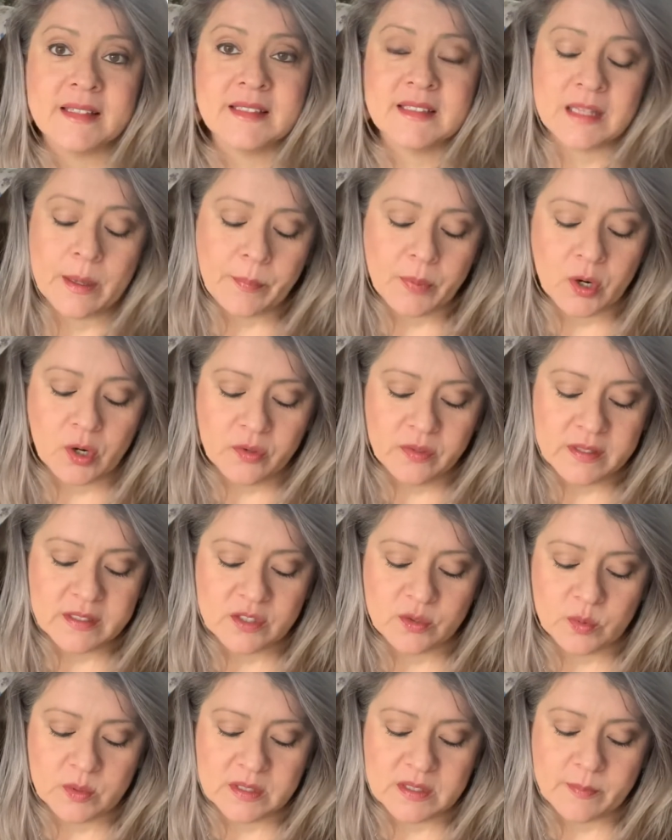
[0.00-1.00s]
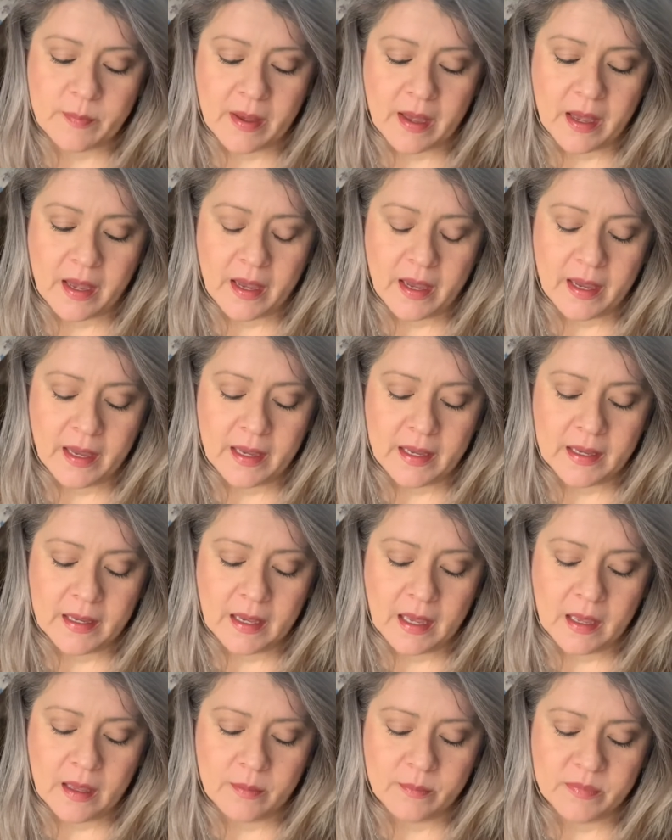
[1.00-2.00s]
Supper. This was by
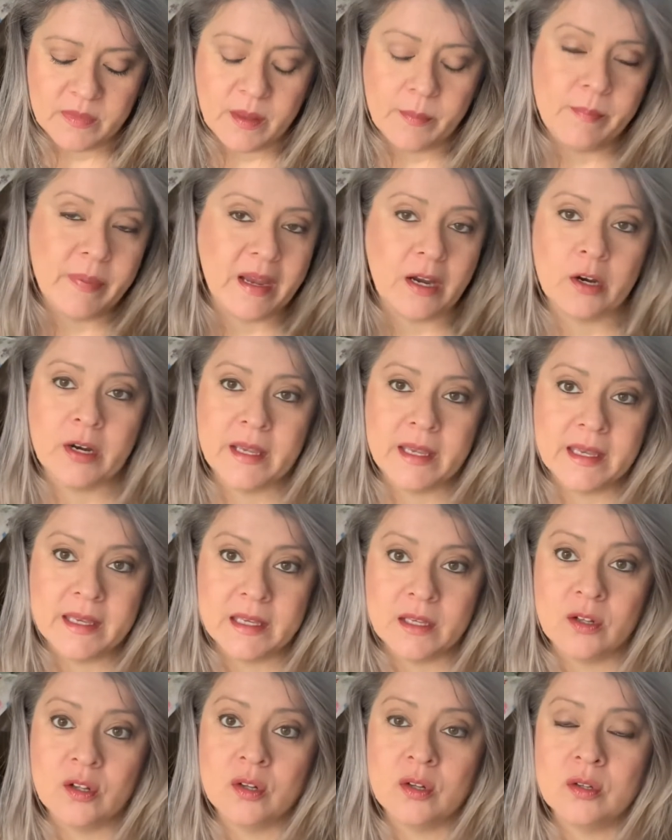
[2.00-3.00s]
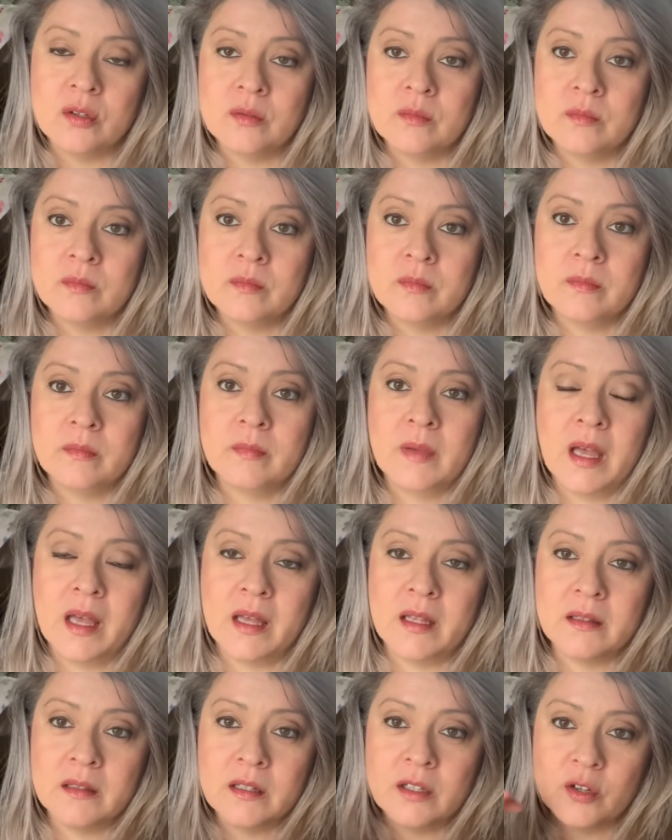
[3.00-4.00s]
the Berry Hill
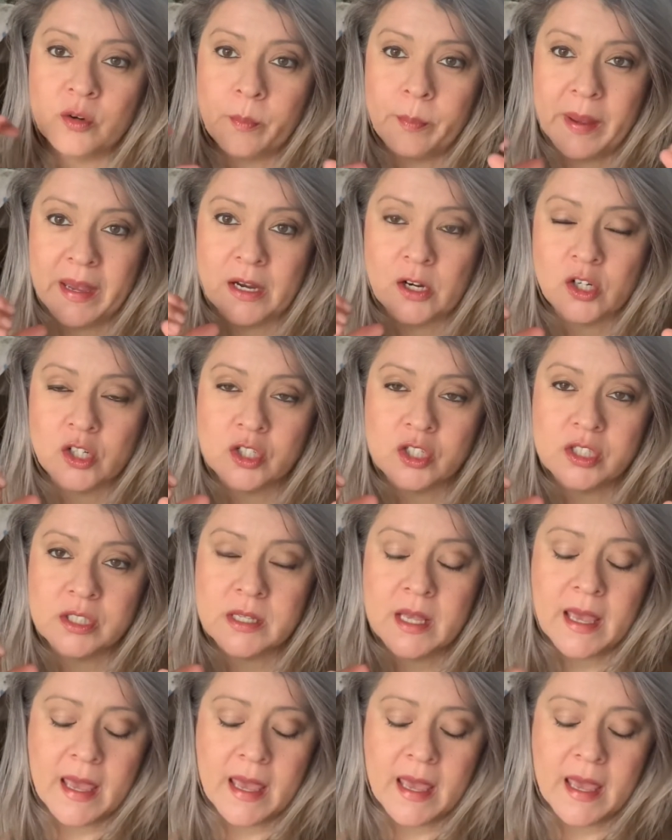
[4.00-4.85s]
little bears,